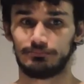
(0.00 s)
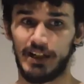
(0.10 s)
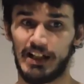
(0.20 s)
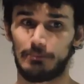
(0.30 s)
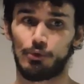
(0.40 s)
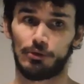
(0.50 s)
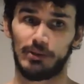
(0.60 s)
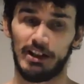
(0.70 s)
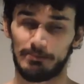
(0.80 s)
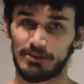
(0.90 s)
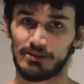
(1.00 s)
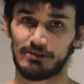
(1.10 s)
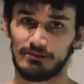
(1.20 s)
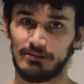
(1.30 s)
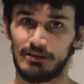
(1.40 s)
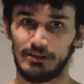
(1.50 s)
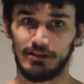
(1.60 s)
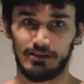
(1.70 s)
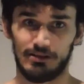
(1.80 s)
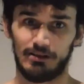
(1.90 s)
adding more reps,
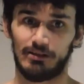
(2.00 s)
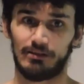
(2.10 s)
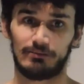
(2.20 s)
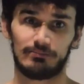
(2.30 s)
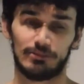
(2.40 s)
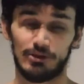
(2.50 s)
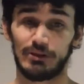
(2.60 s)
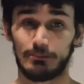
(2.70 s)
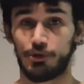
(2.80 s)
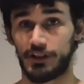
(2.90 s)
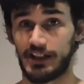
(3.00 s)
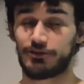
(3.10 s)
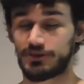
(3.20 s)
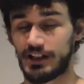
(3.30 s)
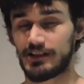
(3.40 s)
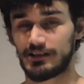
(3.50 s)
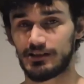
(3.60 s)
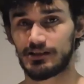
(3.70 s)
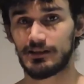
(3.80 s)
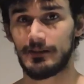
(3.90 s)
to doing more
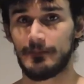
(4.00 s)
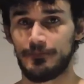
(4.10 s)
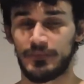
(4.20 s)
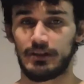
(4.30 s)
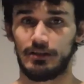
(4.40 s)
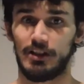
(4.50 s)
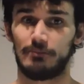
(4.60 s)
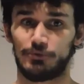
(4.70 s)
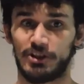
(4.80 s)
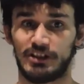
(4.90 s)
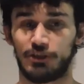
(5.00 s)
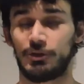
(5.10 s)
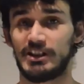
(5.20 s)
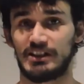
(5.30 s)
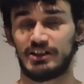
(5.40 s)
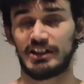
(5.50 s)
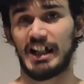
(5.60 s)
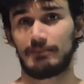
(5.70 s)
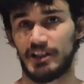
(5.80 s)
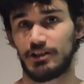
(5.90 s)
exercises, just increasing the
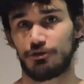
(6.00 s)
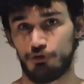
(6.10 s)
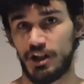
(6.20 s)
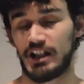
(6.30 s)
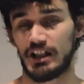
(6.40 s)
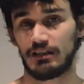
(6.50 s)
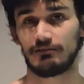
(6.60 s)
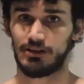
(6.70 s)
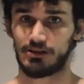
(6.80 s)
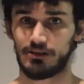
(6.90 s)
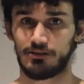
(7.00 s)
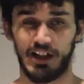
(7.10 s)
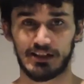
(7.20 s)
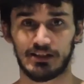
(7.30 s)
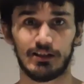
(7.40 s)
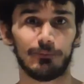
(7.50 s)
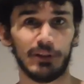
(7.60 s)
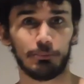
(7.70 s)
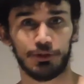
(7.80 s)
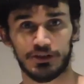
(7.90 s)
time that you're training. And so that's the
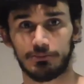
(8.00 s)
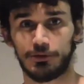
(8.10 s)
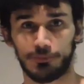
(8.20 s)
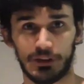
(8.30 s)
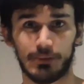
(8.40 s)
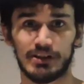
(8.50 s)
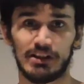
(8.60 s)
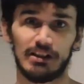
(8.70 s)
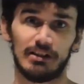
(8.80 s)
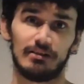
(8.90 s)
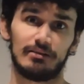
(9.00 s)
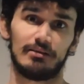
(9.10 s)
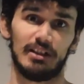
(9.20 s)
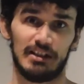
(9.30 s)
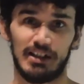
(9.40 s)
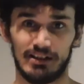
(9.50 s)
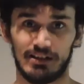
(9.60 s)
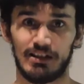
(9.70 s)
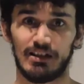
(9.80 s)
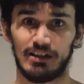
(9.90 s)
FIT principle: frequency,
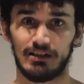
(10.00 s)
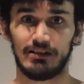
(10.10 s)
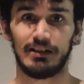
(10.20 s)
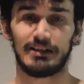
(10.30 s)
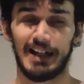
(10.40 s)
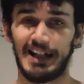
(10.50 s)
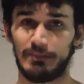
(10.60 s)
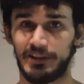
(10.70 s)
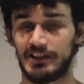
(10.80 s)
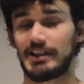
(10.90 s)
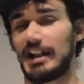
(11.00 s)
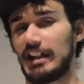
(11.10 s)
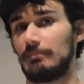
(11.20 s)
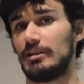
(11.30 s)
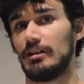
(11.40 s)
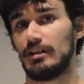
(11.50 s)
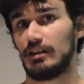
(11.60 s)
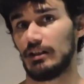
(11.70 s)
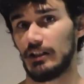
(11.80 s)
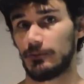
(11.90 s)
intensity, type, and time.
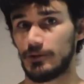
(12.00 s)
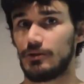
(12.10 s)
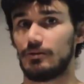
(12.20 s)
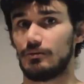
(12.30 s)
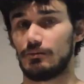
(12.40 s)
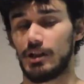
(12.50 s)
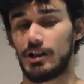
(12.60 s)
If you